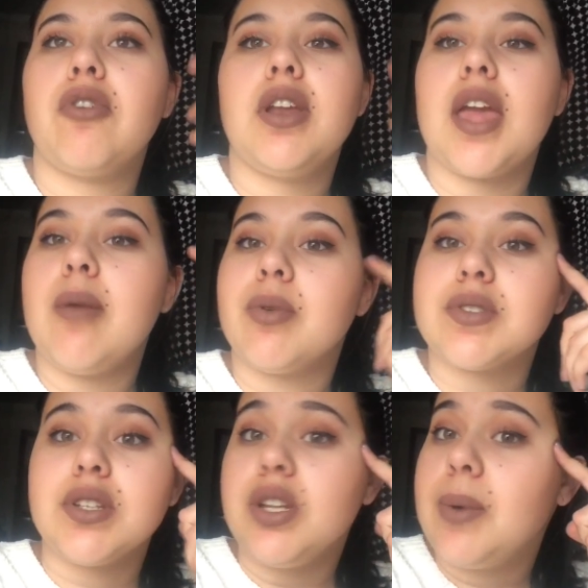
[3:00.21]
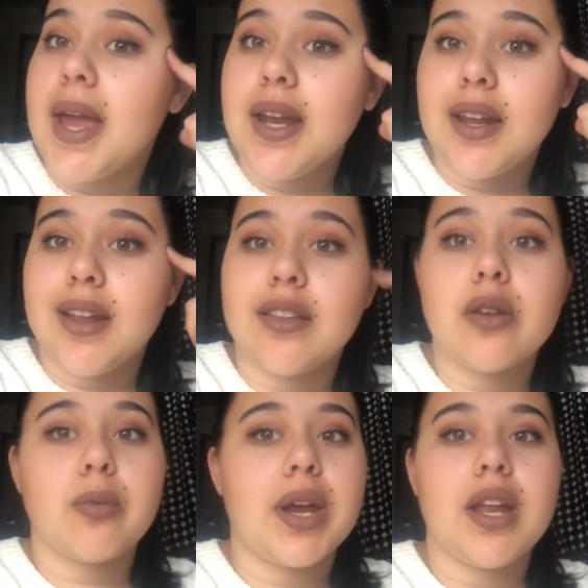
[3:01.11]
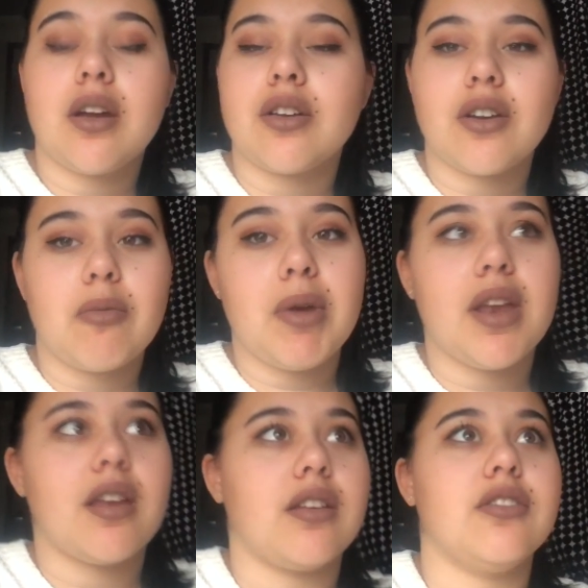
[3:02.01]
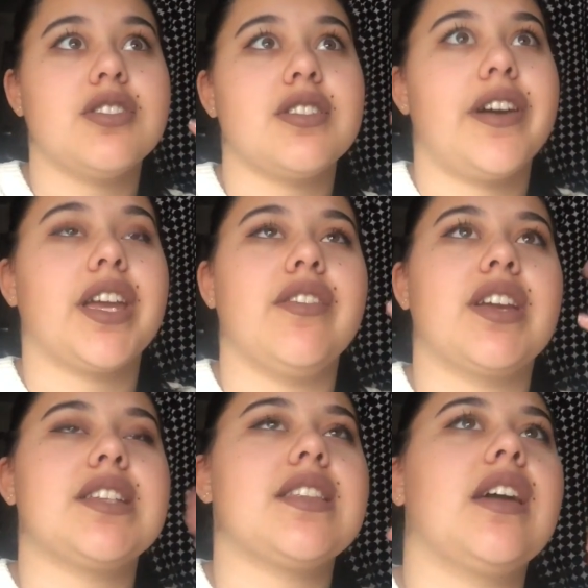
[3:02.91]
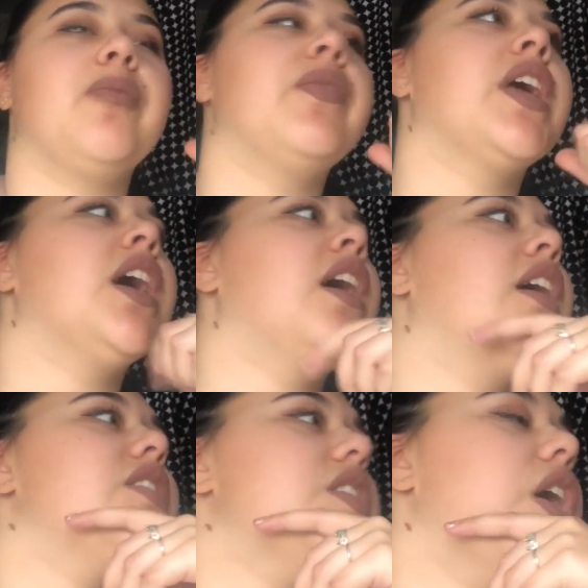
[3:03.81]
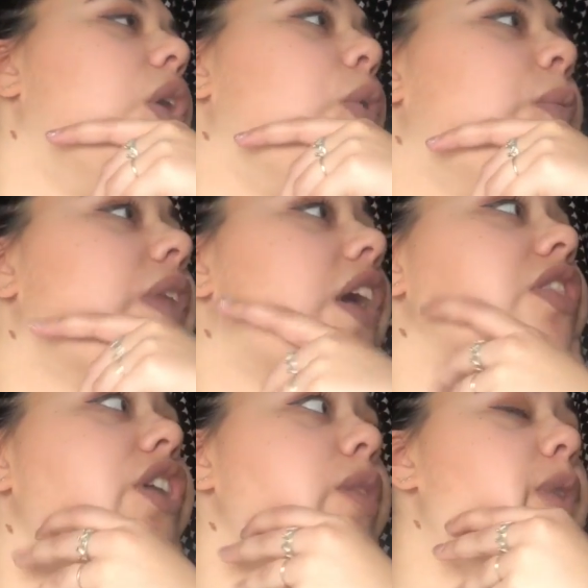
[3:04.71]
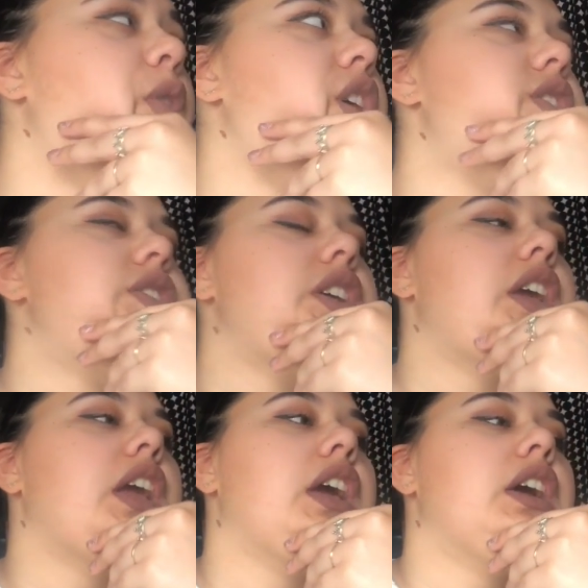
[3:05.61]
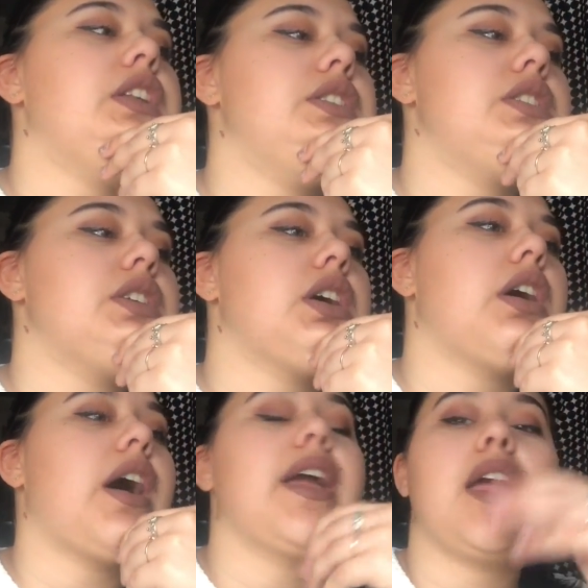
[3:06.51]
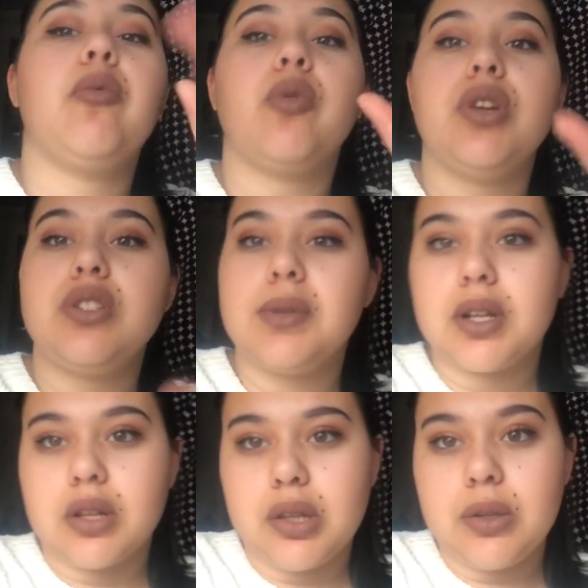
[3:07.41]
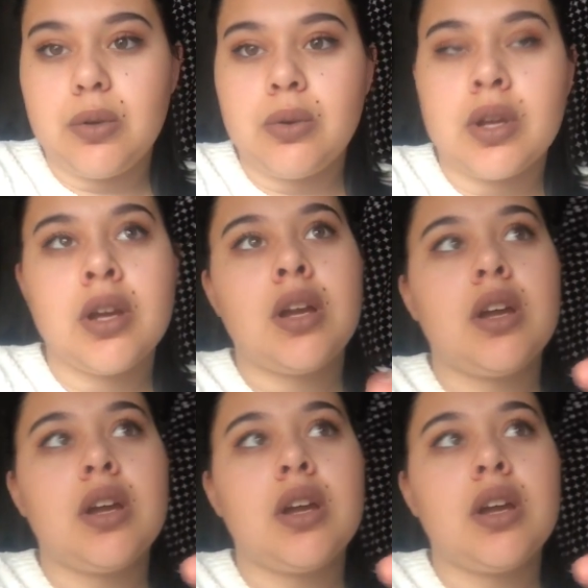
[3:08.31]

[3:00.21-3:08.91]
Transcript: Green Gables and you hate it and they're waiting on your opinion and you're just not giving it to them? So I thought about it, and I am going to include